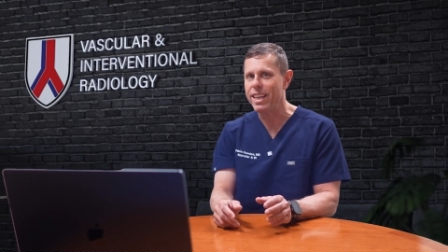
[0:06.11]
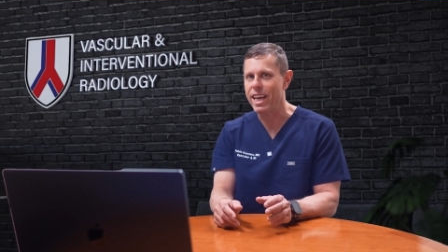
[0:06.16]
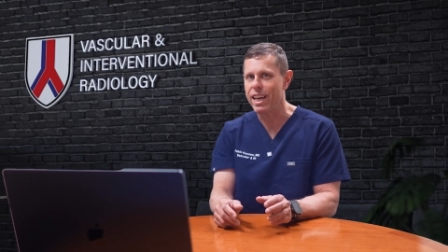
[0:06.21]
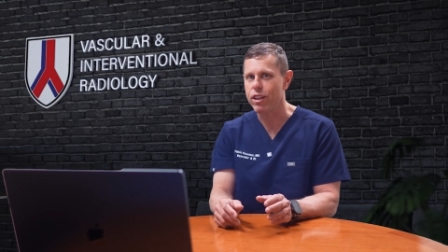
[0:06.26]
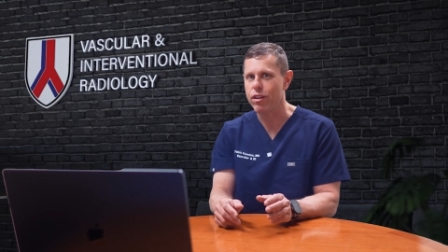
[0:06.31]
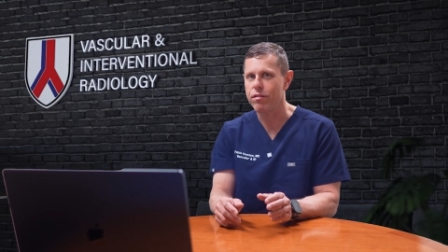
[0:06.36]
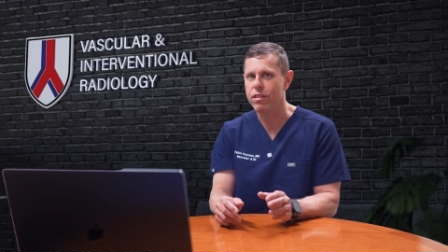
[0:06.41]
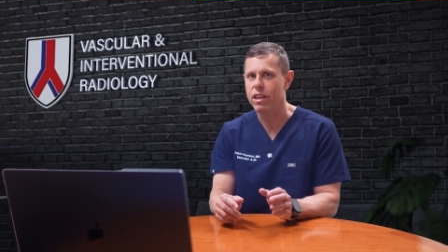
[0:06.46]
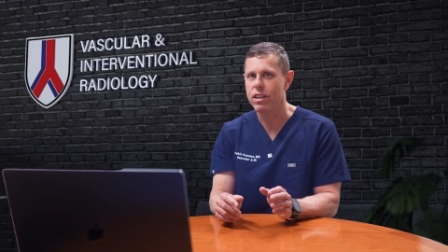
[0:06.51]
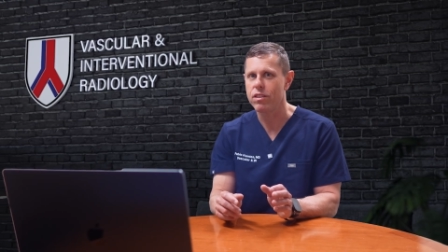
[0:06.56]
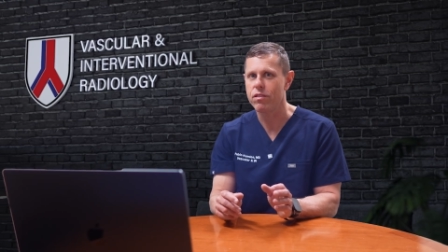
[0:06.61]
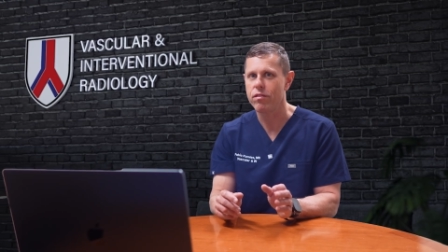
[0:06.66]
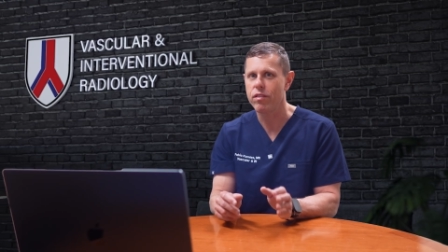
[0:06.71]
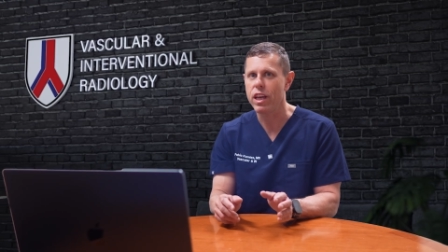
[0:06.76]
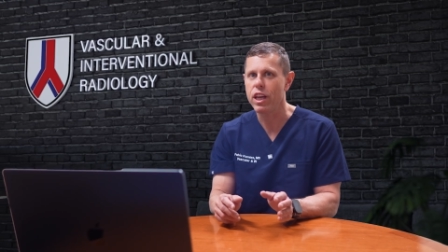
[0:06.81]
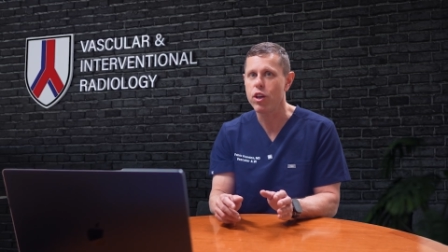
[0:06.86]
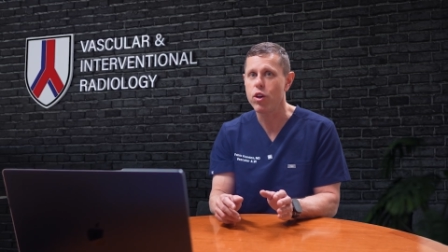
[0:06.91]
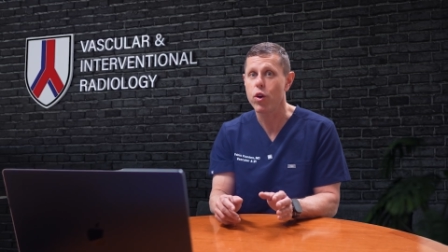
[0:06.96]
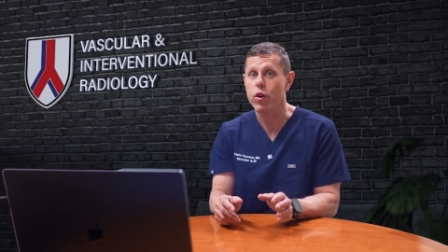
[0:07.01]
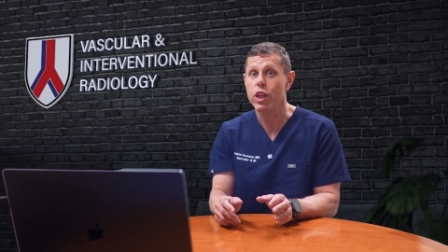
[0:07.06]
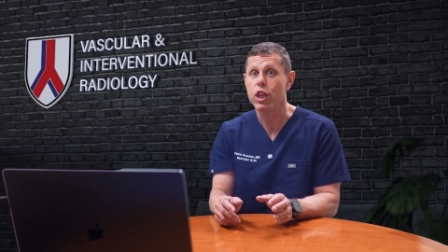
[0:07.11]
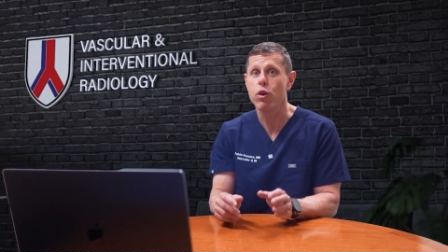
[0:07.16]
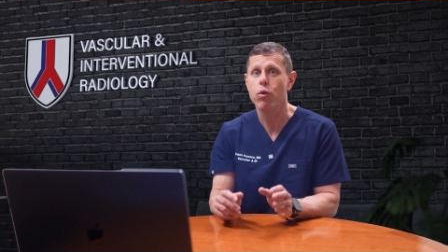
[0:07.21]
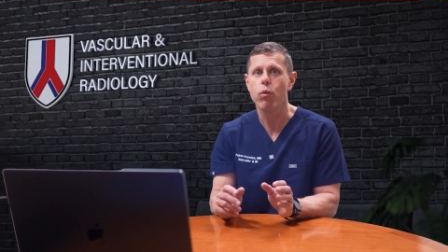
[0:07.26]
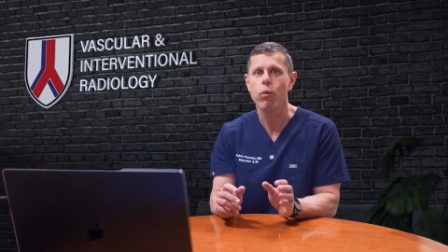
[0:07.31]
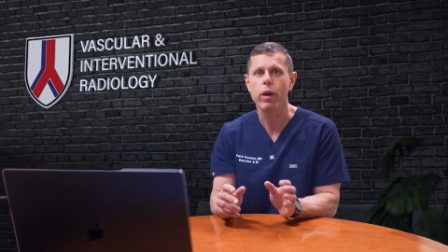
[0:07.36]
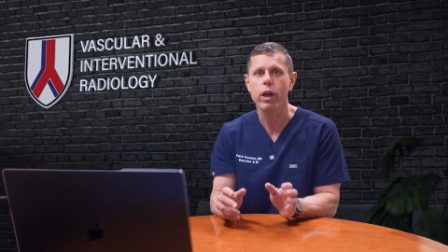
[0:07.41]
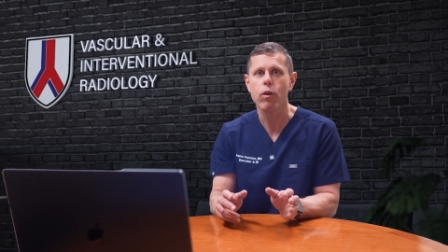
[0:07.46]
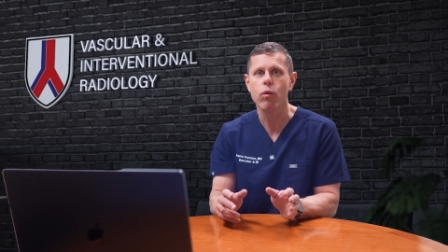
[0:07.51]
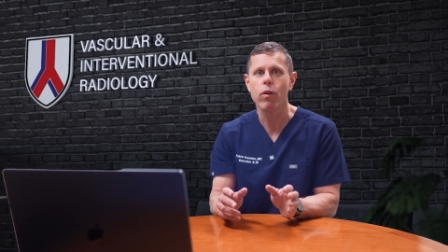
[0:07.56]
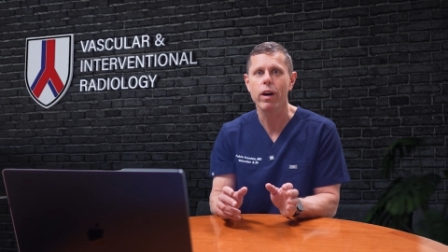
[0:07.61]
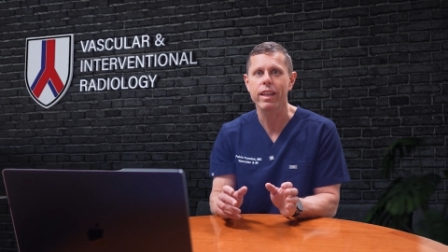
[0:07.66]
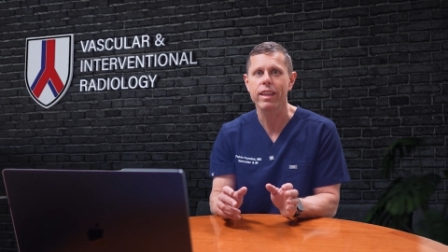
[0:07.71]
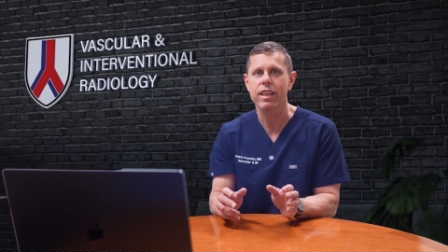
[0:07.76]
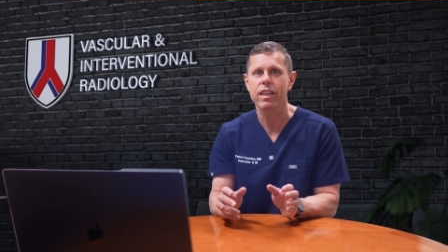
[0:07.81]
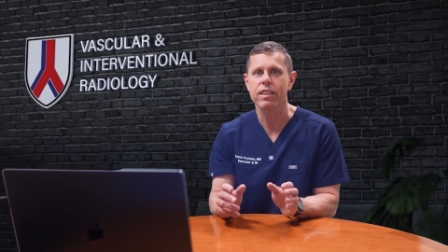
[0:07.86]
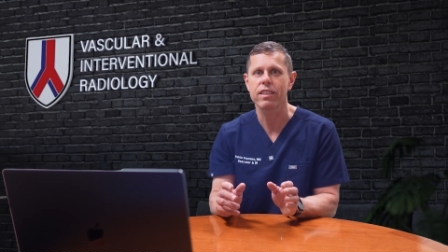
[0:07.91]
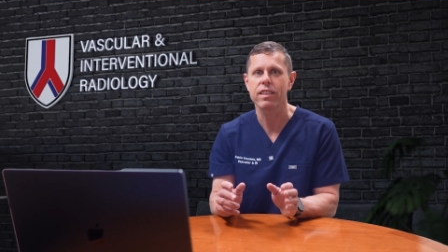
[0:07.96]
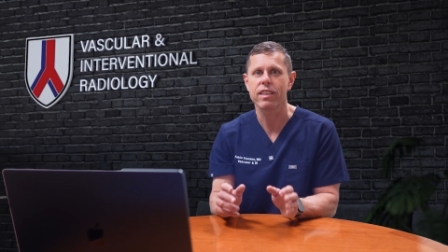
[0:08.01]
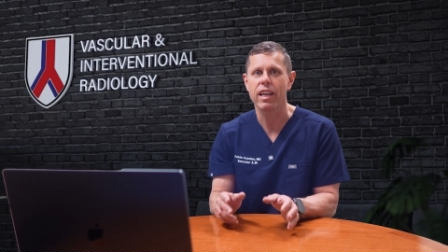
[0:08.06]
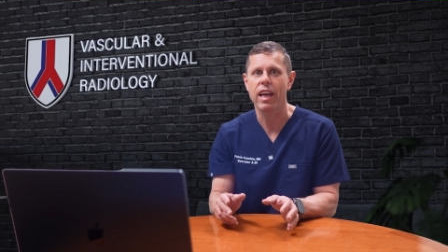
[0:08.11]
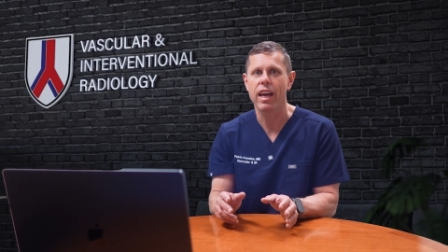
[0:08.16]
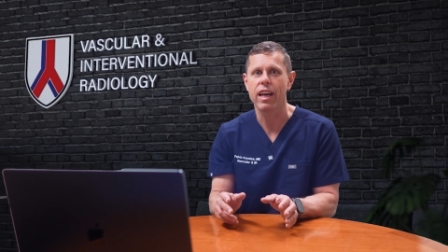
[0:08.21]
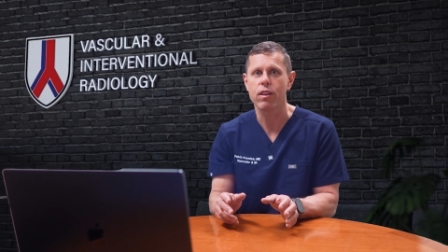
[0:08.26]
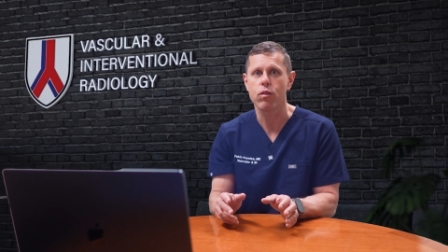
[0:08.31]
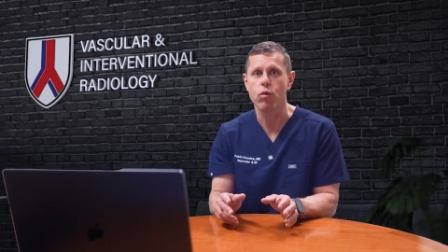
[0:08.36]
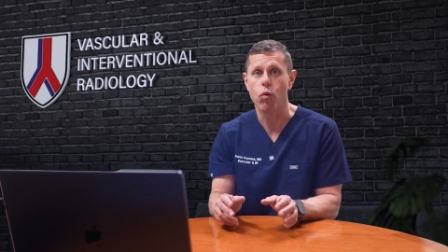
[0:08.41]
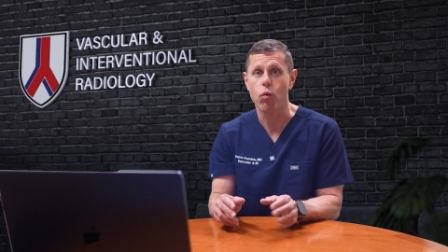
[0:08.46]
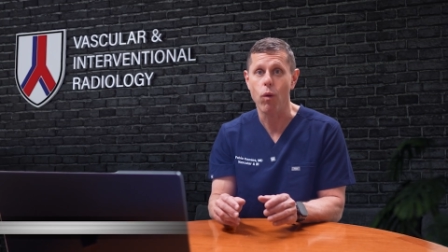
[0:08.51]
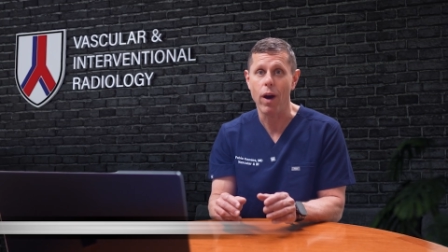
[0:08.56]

the end of this video, you will understand